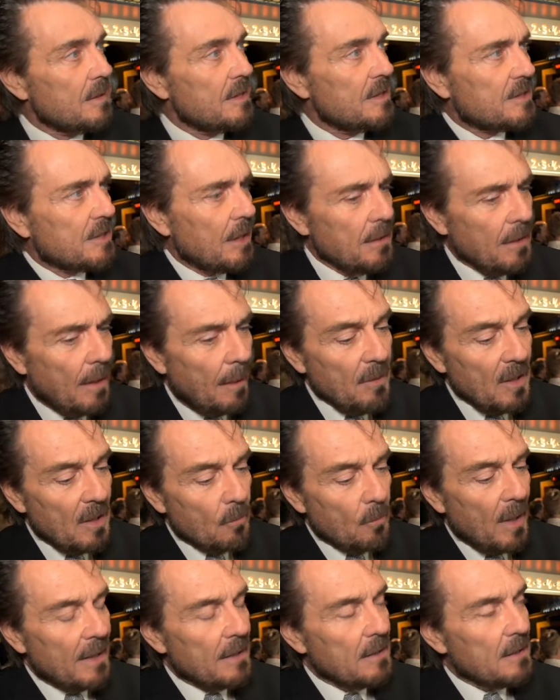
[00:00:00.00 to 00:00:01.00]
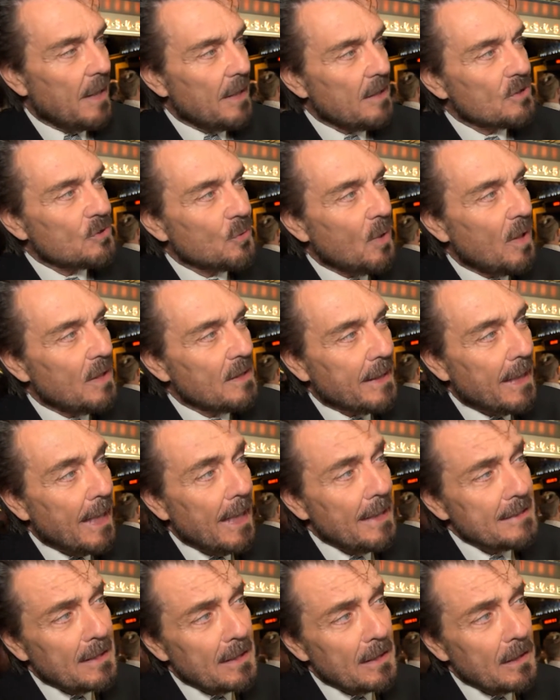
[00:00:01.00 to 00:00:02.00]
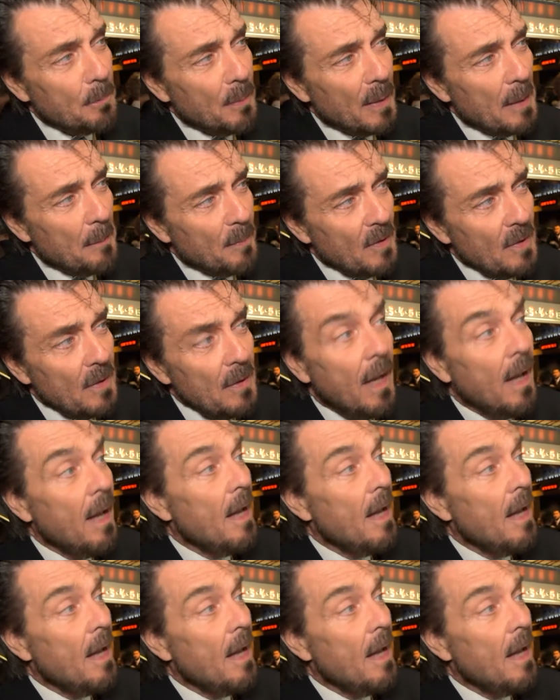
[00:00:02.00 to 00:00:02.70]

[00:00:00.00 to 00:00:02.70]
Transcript: And he said, "I'm going to write a letter to all the casting people,